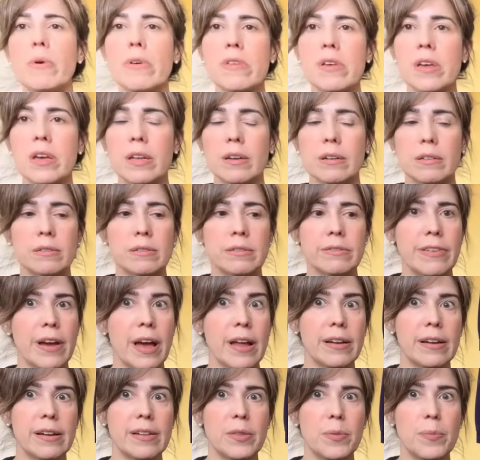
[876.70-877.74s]
with it.
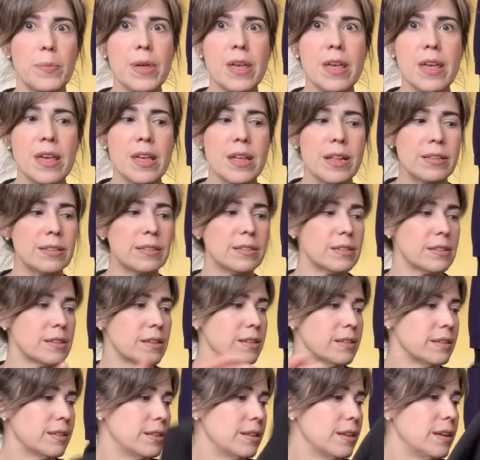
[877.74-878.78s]
Found it at the Ben's. It
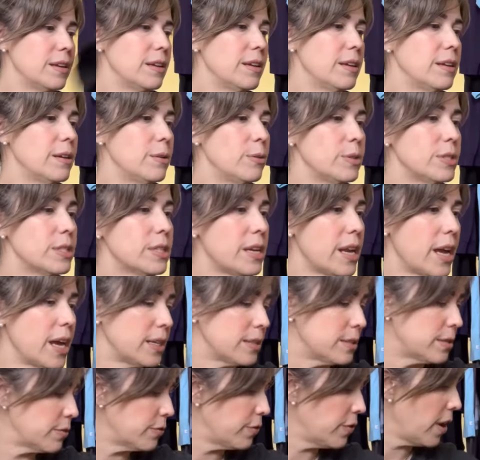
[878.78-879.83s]
was a
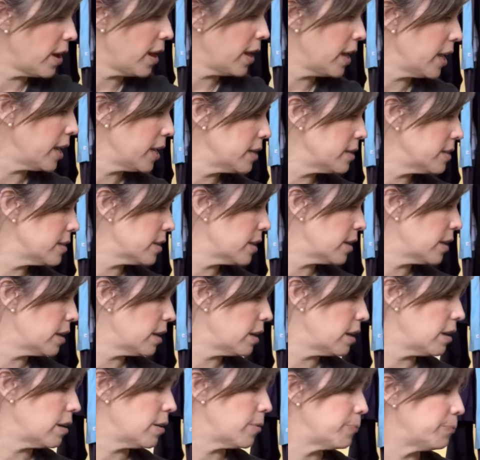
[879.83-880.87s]
nice find.
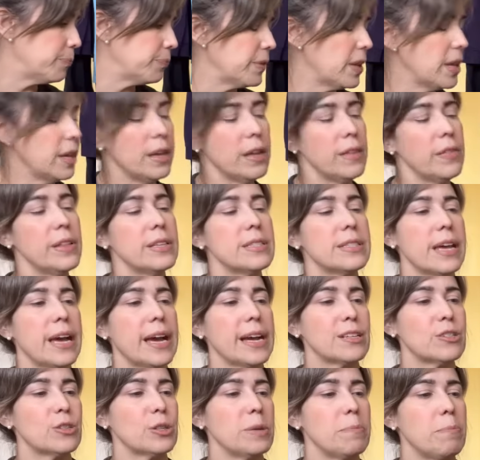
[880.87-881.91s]
This I
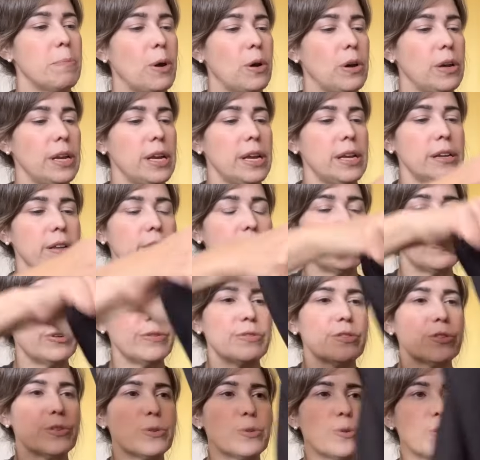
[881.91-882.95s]
actually bought at a
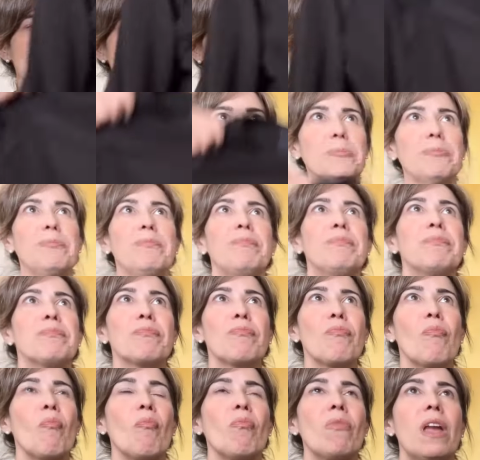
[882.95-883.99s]
thrift store. So
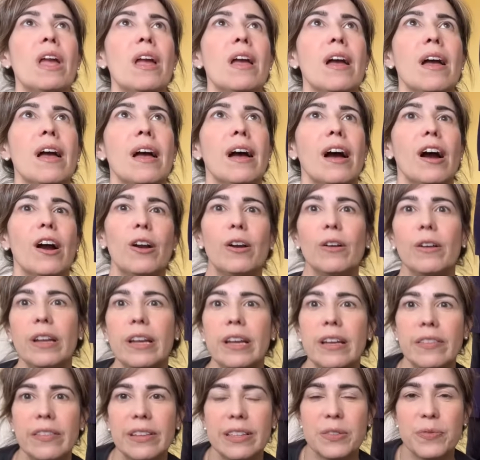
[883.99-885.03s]

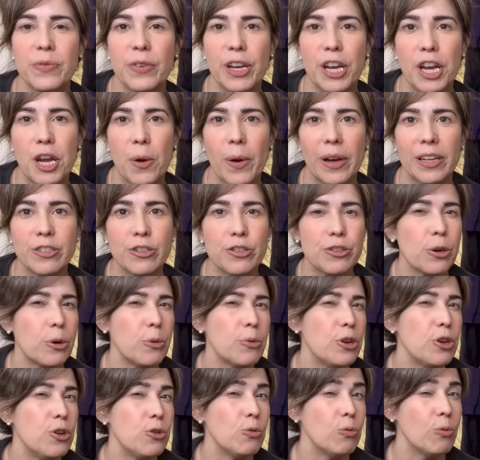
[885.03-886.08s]
early in this video, I
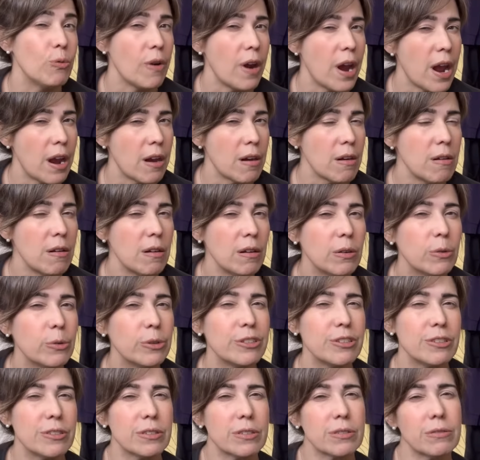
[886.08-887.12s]
showed you Rare,
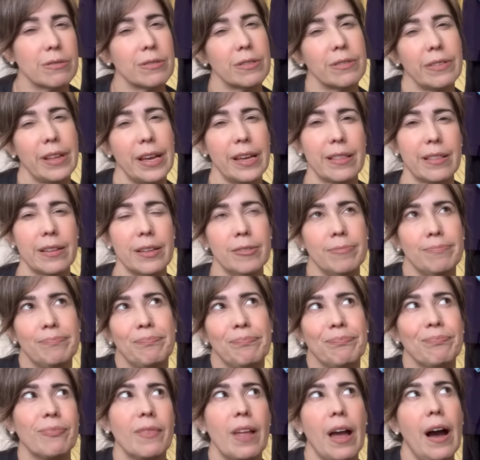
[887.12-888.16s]
which is sort of like the
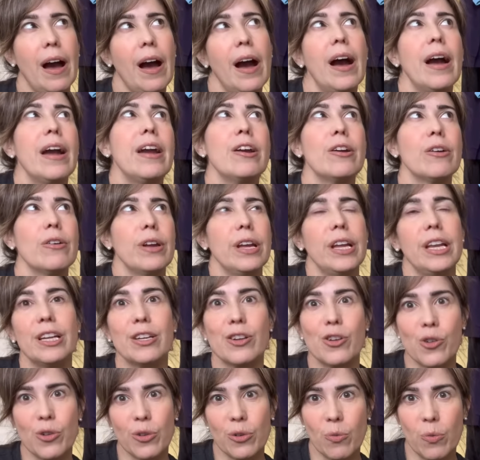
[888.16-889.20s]
higher
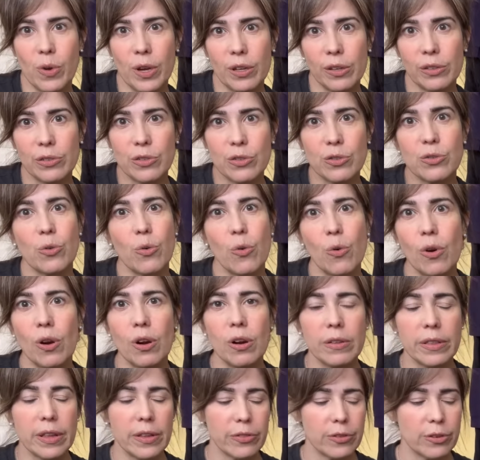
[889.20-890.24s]
end Goodwill
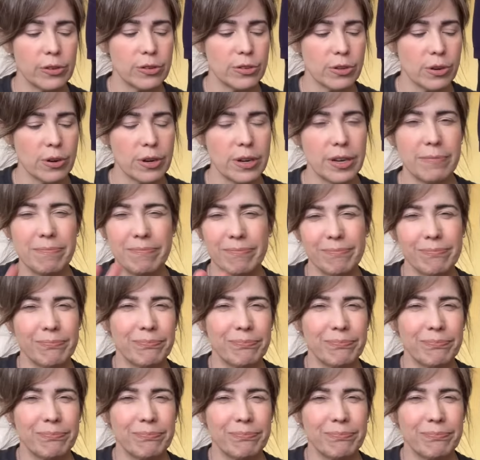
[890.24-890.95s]
store that they're already